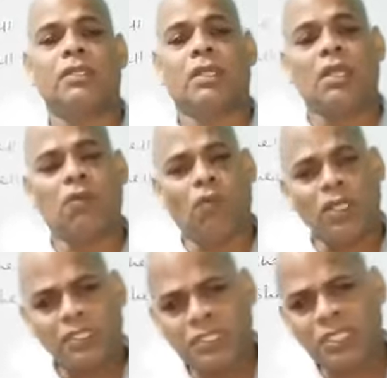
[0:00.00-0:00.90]
Now
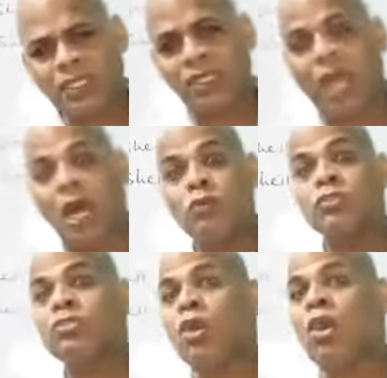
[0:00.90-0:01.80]
what is the
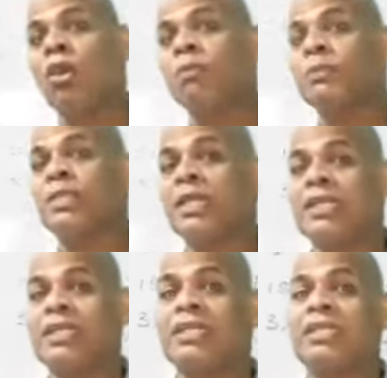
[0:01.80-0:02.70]
cause of
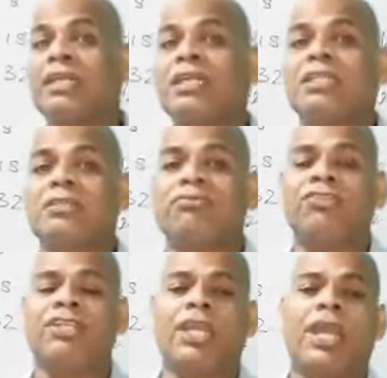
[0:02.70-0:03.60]
their inert
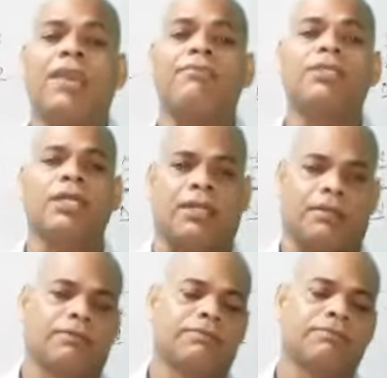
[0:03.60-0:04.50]
behavior?